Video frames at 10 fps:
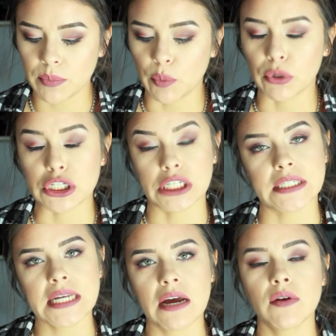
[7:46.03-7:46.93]
you're pushing
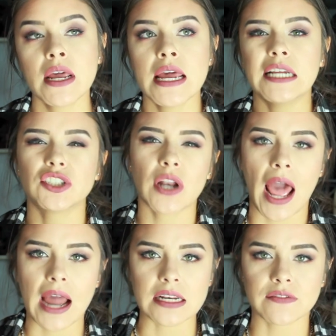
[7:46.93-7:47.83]
it down, it should
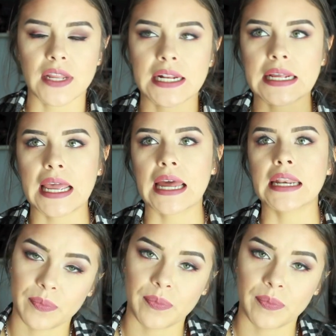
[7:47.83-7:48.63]
activate it again.